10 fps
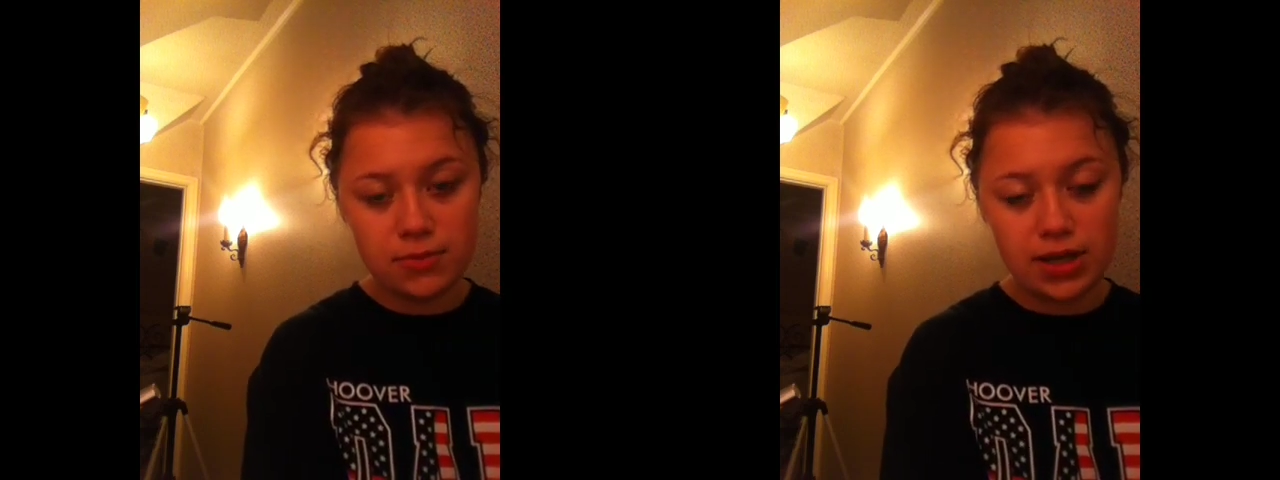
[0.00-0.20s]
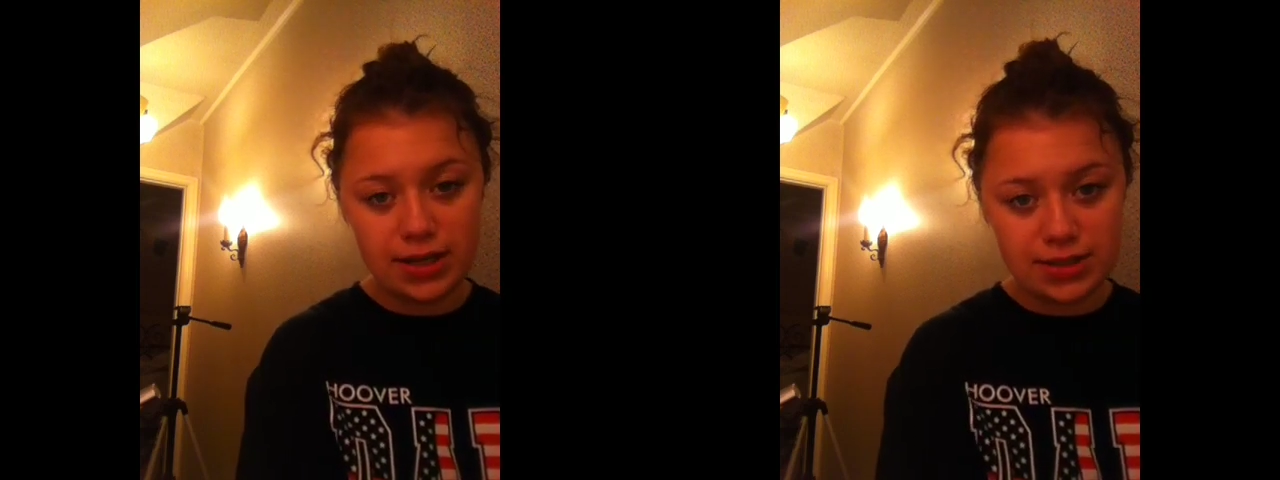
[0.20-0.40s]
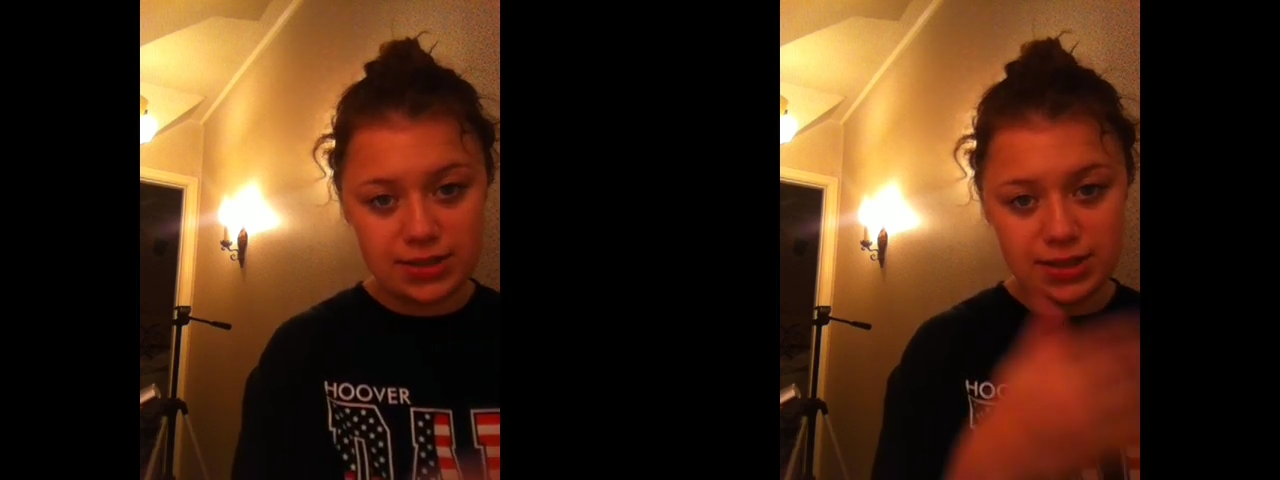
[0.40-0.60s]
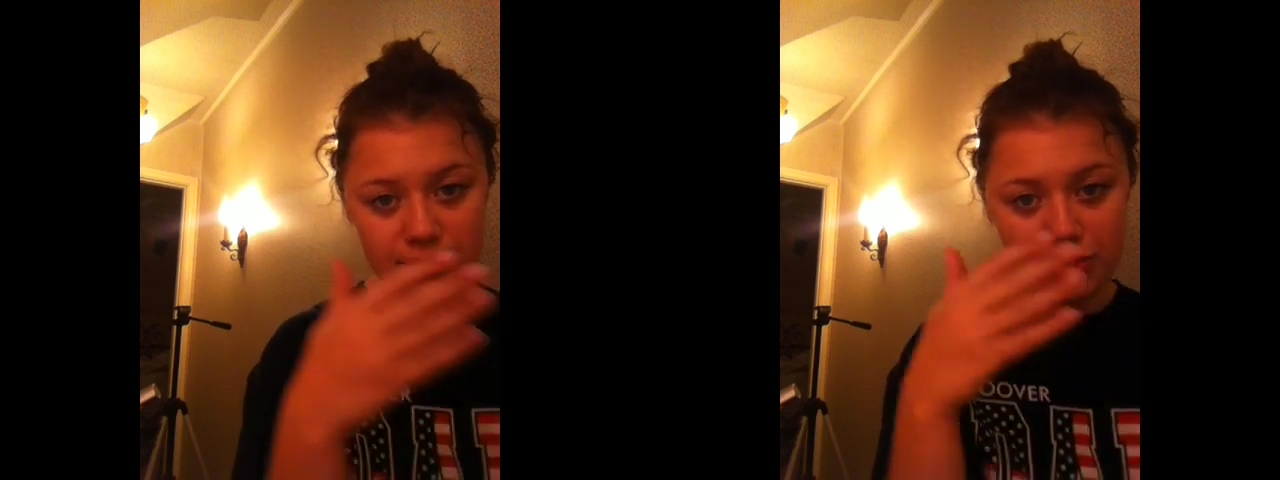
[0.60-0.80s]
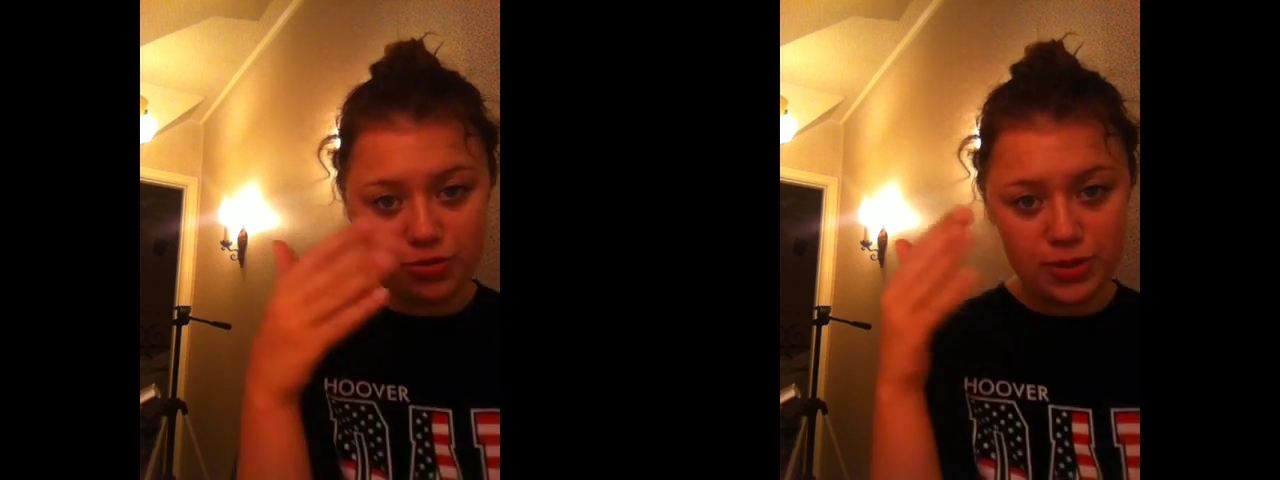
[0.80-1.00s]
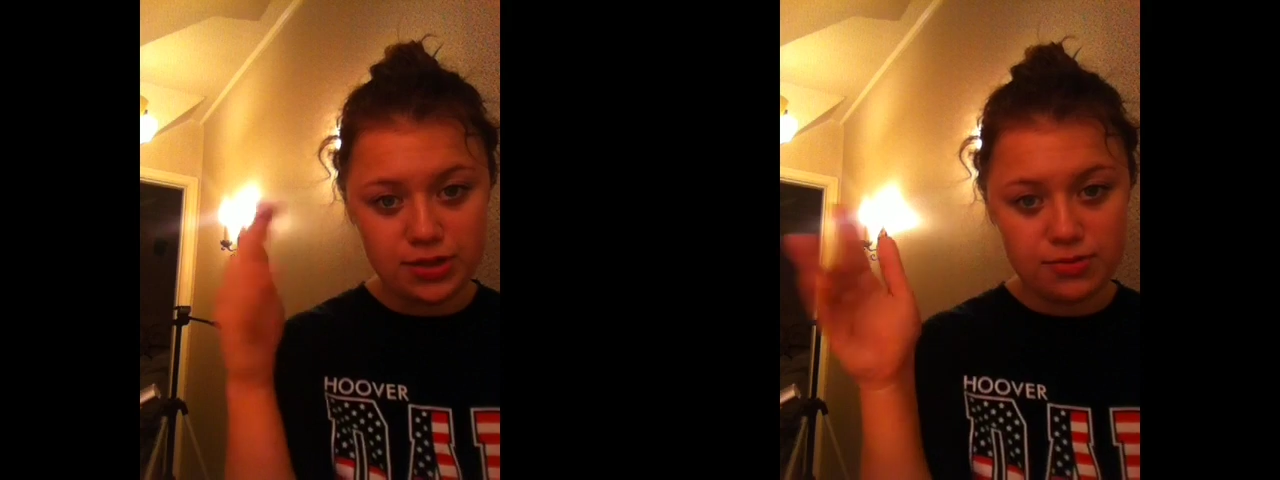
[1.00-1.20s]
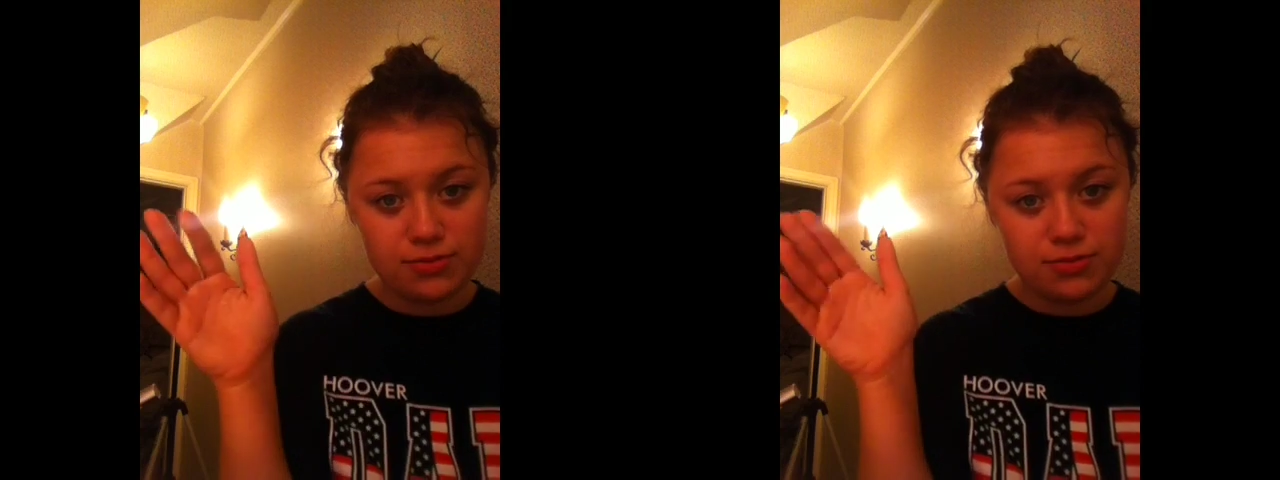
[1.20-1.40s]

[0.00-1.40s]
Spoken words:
I guess that's how human